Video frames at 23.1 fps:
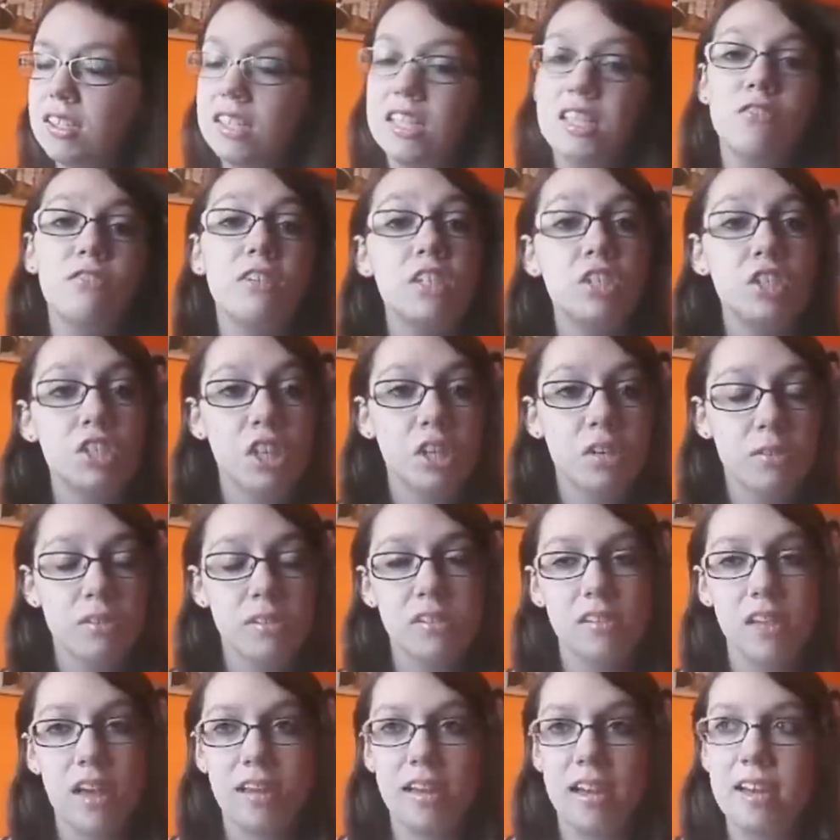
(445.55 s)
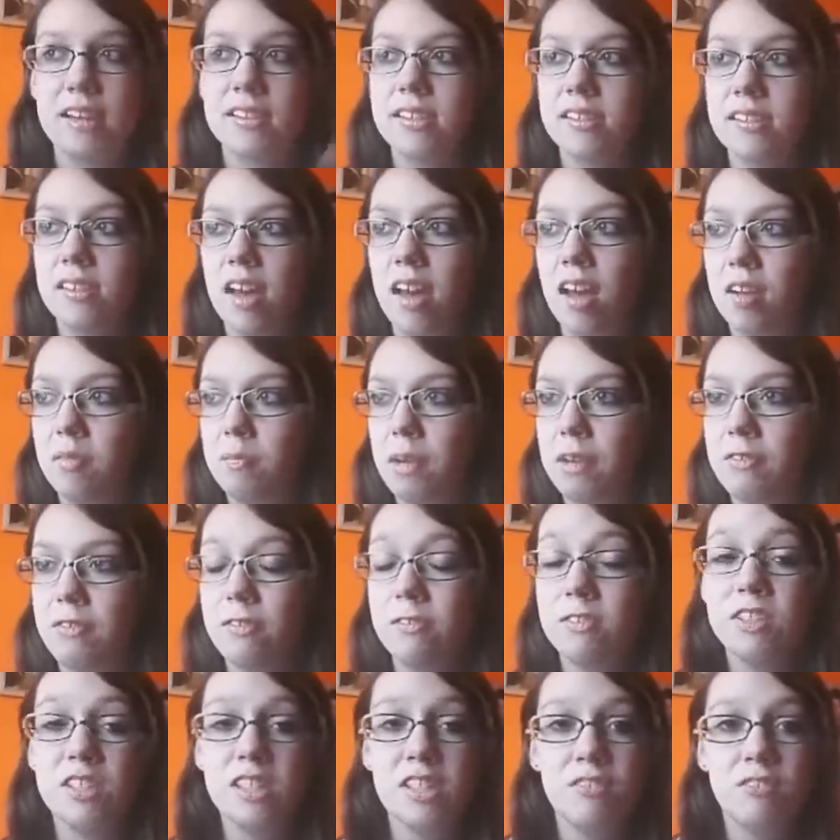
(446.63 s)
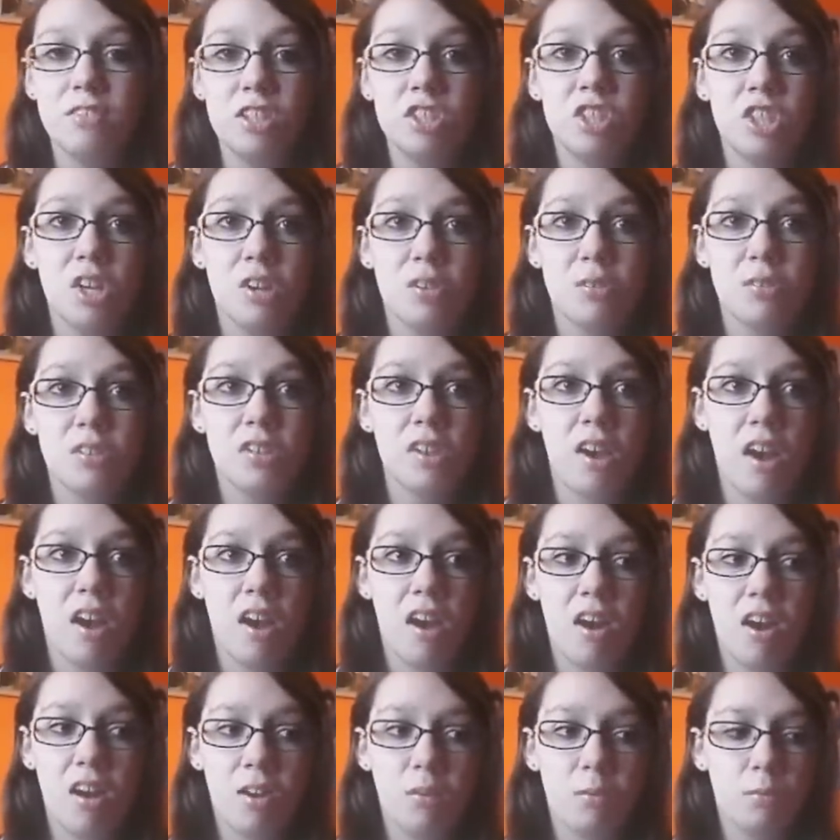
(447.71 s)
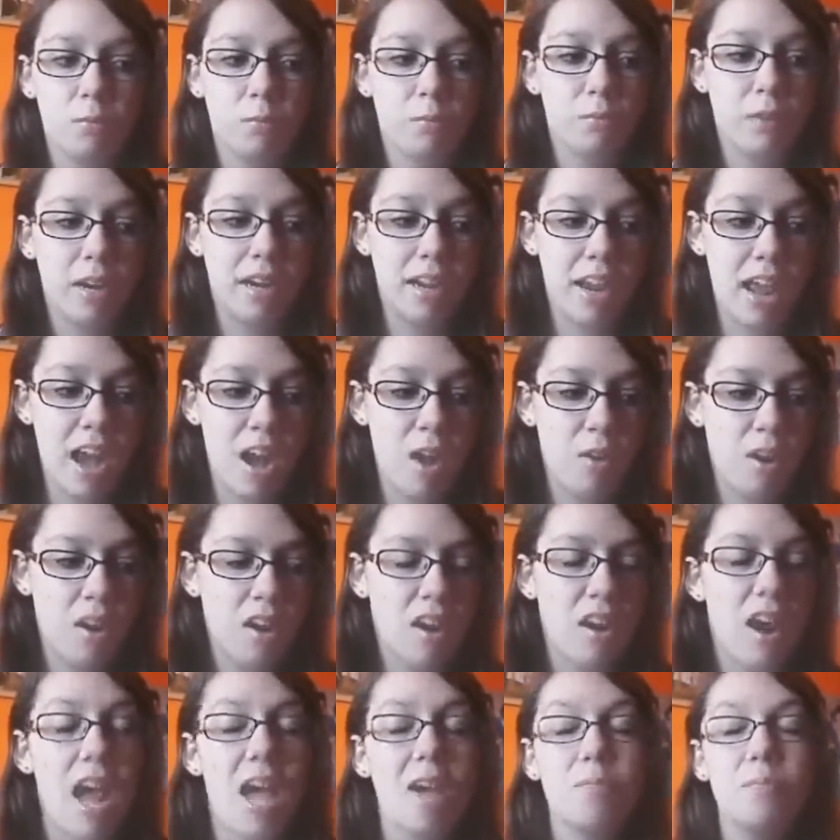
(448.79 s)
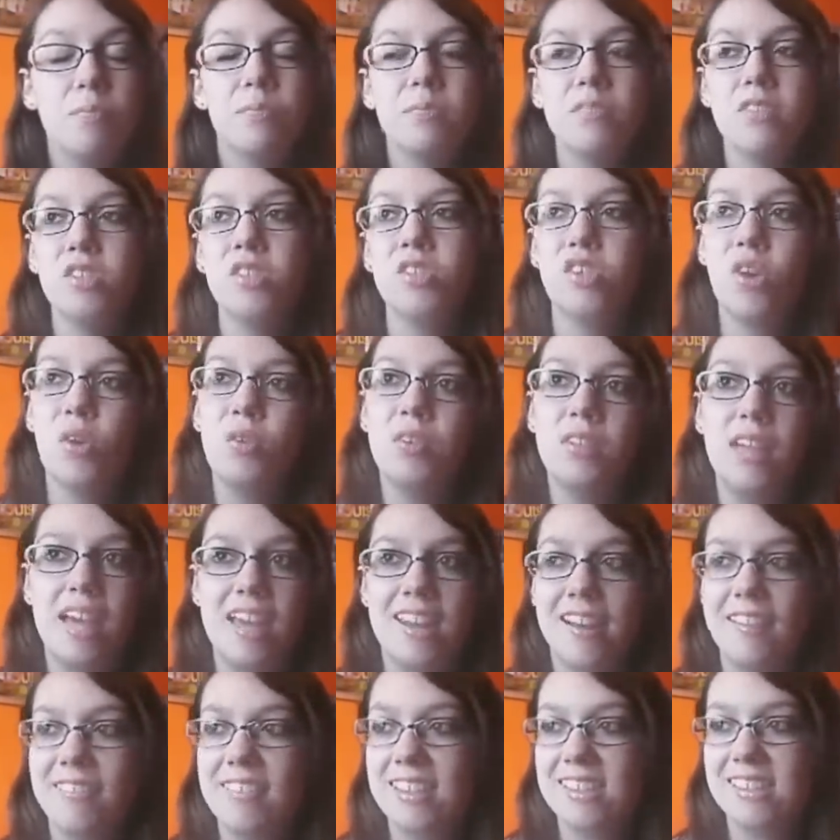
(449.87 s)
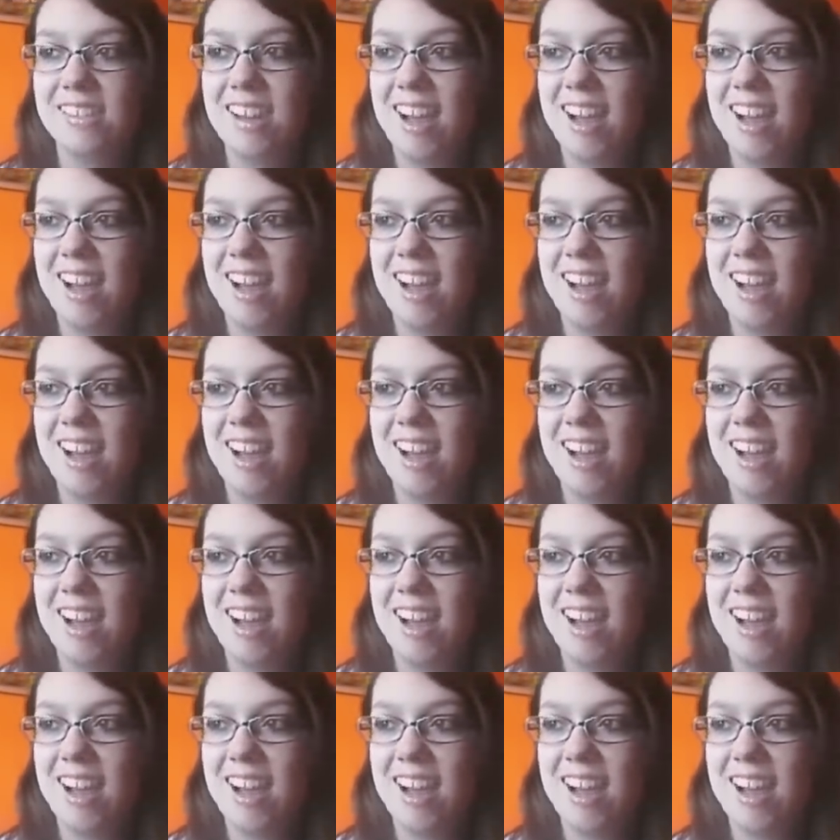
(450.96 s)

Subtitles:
TV shows, I guess. My favorite TV shows right now are, I'm so late on this,